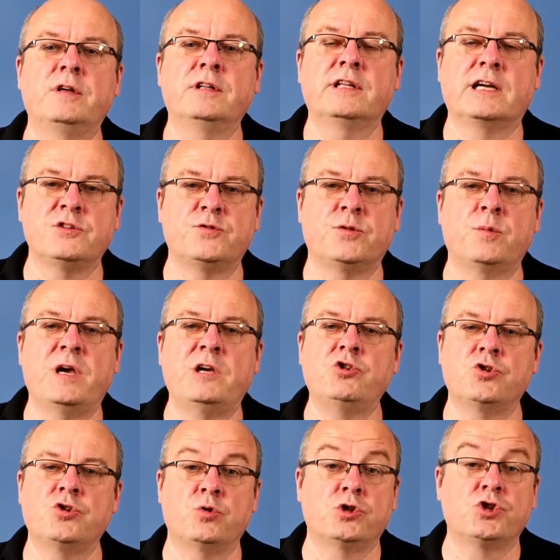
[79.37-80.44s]

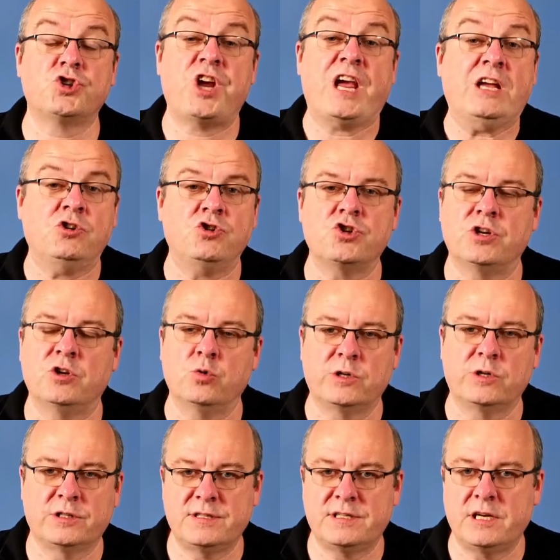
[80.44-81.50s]
transformation or change in
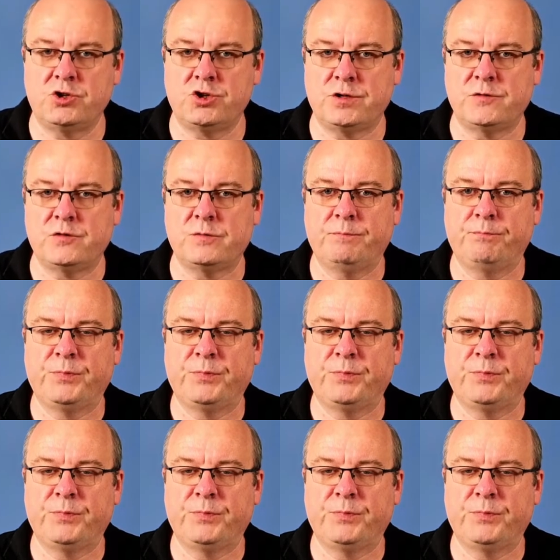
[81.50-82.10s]
organizations.